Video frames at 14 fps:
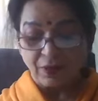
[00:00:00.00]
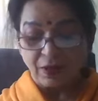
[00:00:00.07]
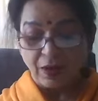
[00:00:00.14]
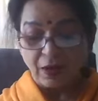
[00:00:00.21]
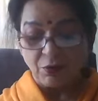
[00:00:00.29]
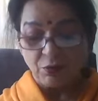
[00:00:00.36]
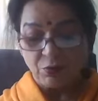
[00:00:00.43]

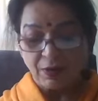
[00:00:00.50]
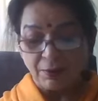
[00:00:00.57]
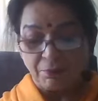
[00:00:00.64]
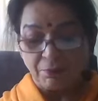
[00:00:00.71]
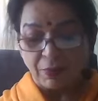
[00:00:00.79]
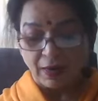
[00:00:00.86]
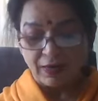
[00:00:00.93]
how
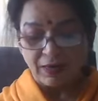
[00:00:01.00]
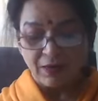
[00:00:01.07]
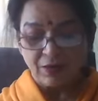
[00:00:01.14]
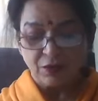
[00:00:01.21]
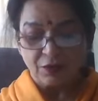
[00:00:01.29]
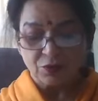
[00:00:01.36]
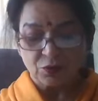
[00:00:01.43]
they
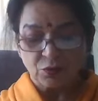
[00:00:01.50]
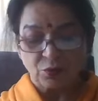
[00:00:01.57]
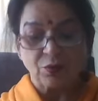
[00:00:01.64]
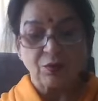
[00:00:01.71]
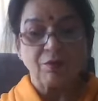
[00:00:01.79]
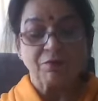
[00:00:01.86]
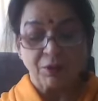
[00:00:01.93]
bind the
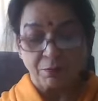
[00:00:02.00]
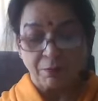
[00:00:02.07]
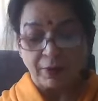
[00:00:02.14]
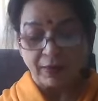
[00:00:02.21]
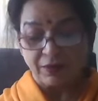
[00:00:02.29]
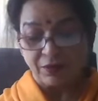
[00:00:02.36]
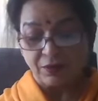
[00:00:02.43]
soul with
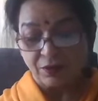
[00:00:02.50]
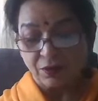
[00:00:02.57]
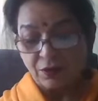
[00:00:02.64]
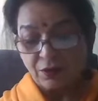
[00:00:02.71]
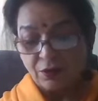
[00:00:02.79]
matter